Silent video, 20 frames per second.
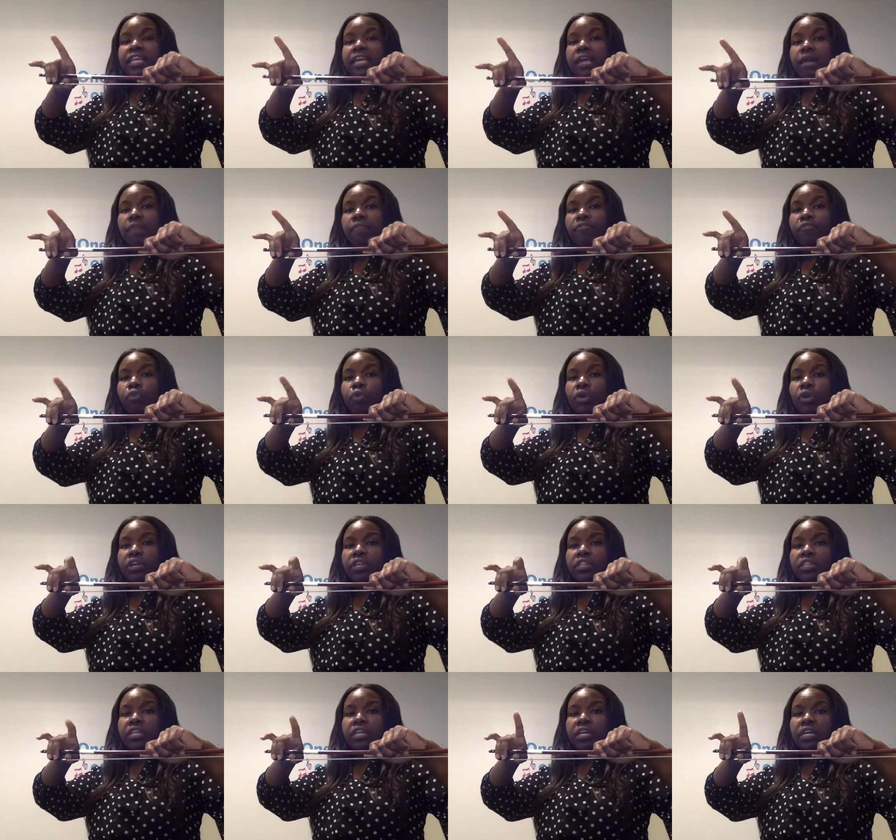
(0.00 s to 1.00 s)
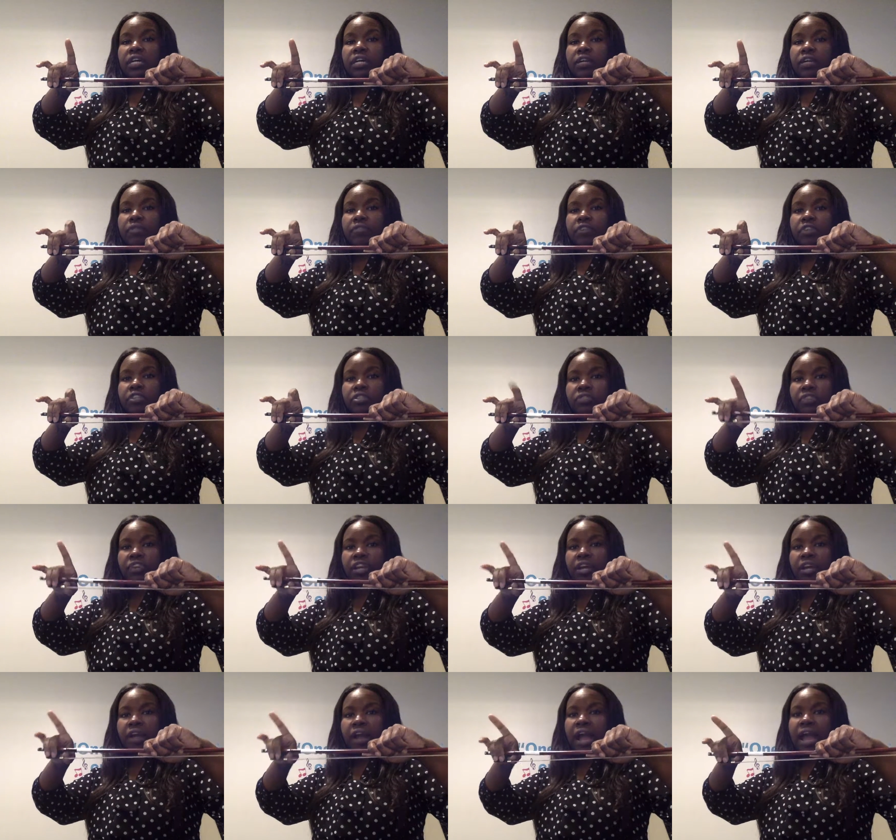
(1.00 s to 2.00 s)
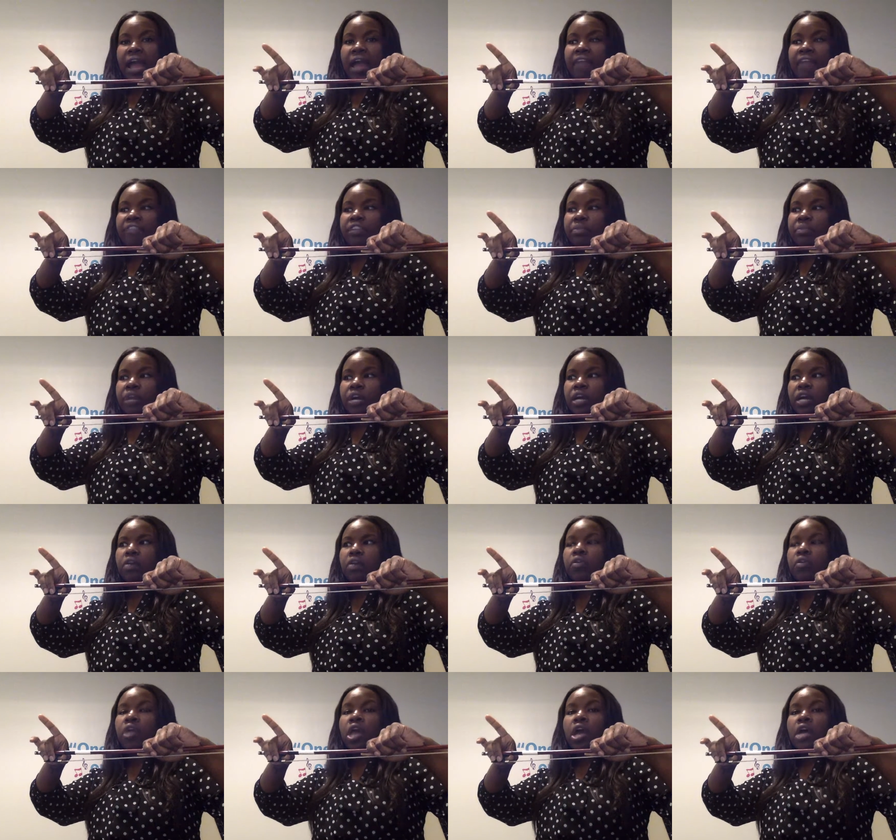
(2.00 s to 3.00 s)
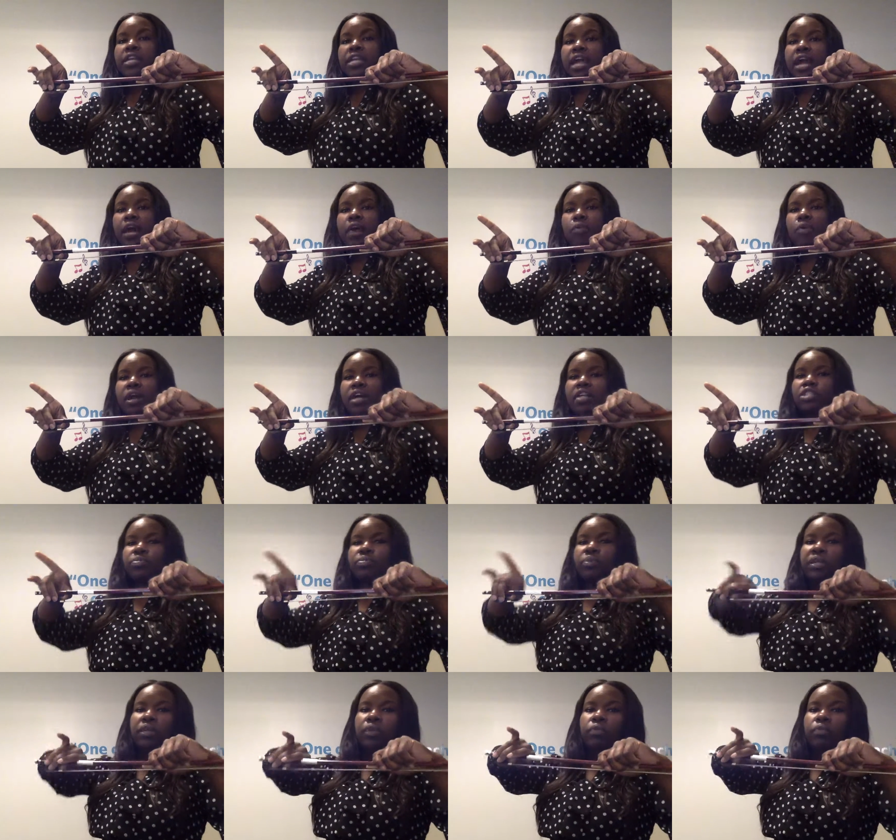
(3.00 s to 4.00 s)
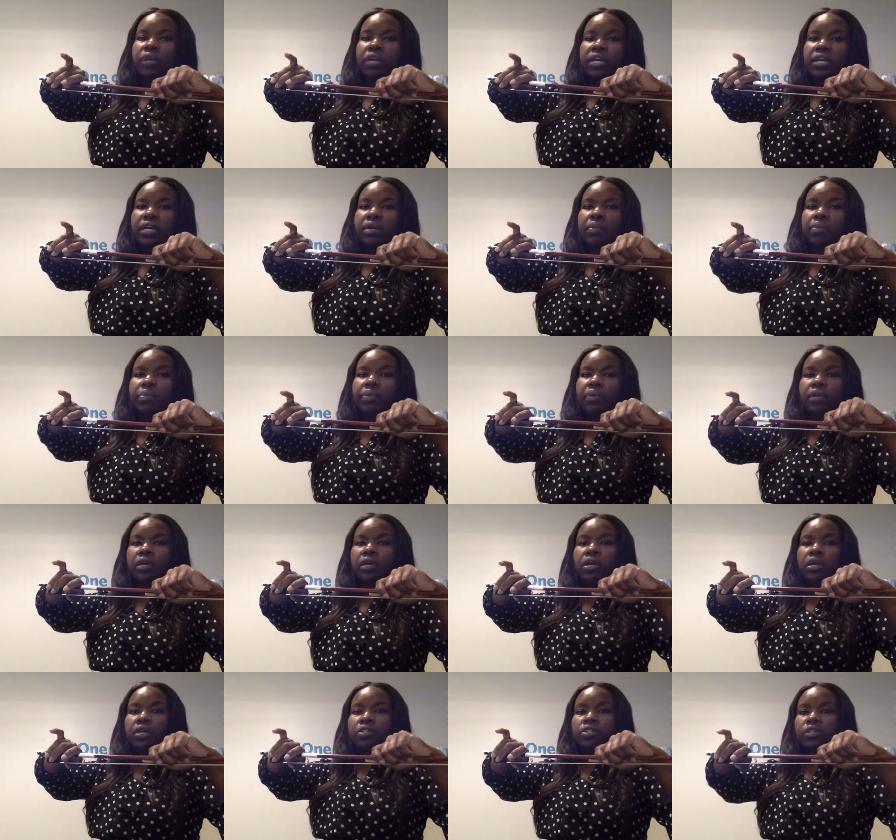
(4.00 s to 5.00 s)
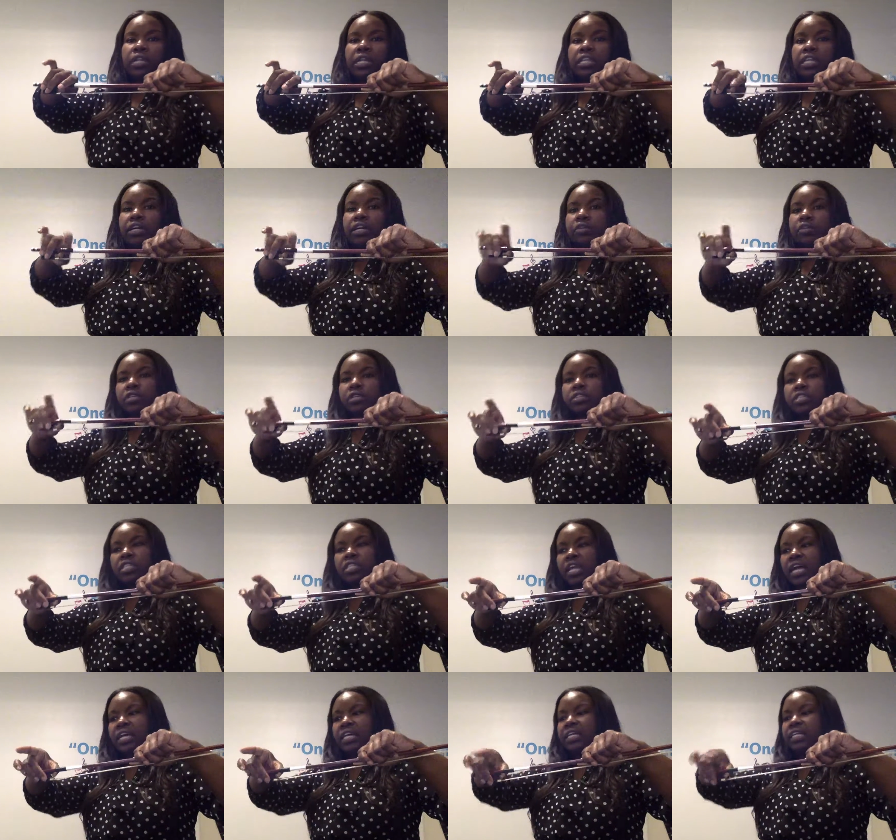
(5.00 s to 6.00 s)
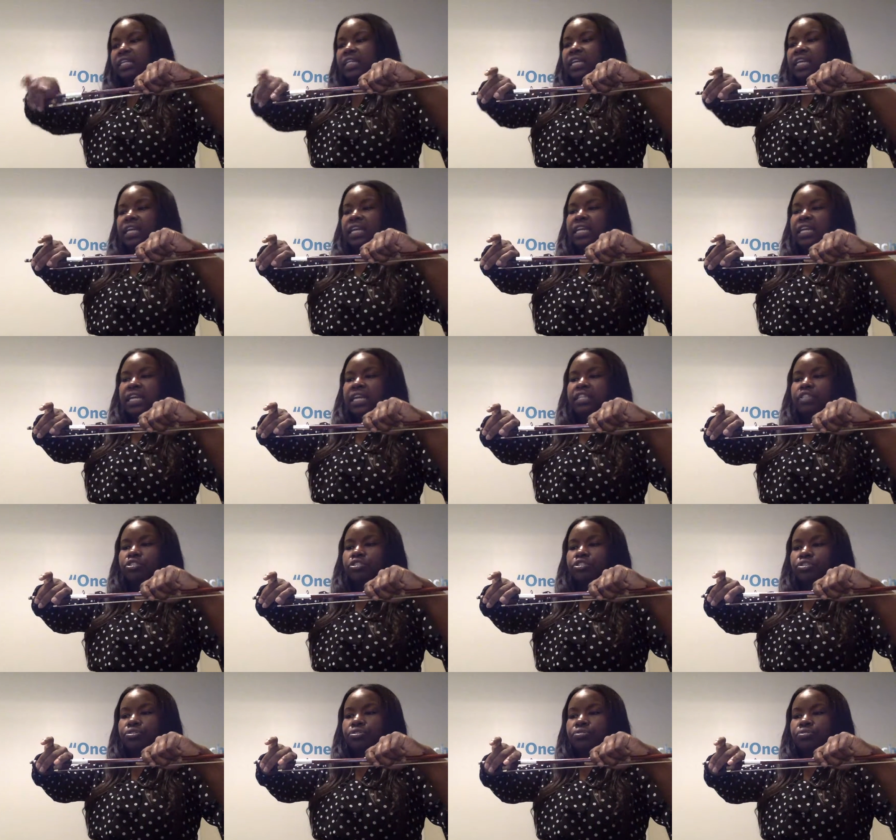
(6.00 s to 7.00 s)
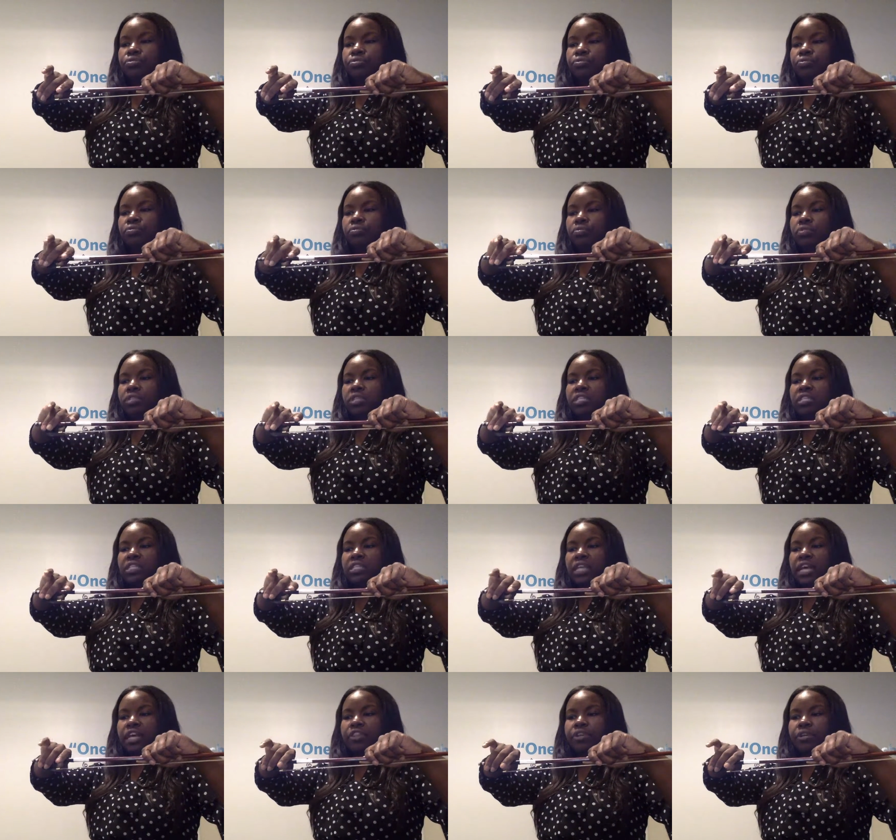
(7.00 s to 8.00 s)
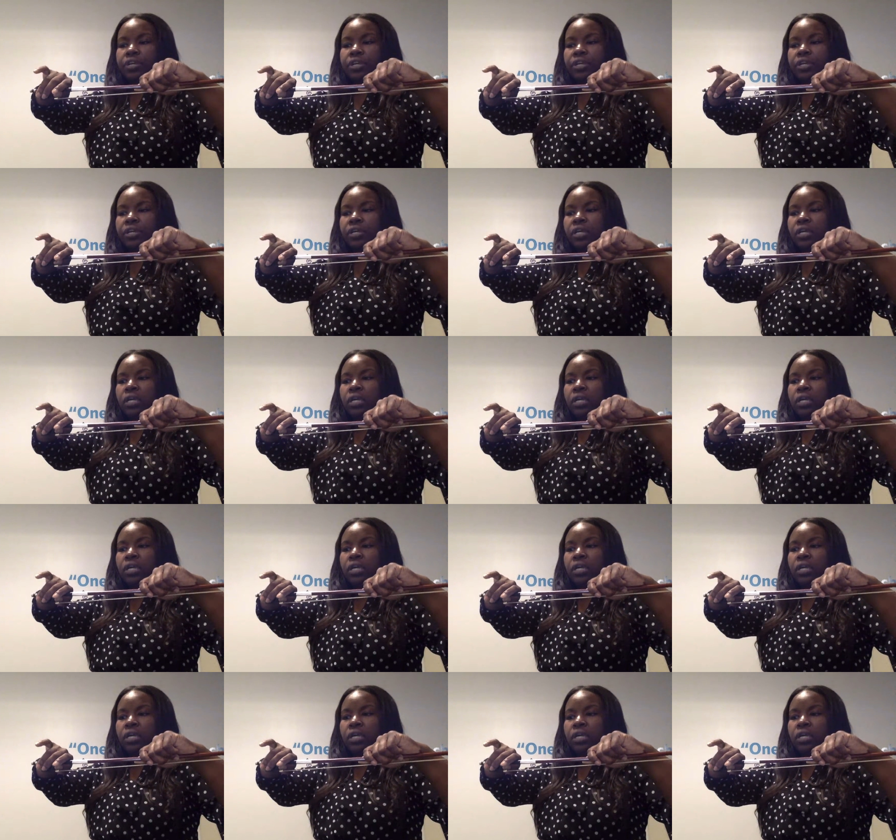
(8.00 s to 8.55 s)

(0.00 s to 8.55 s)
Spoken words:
then for the first finger, I have them go, now watch me whip, so that they'll learn to like lean into this leather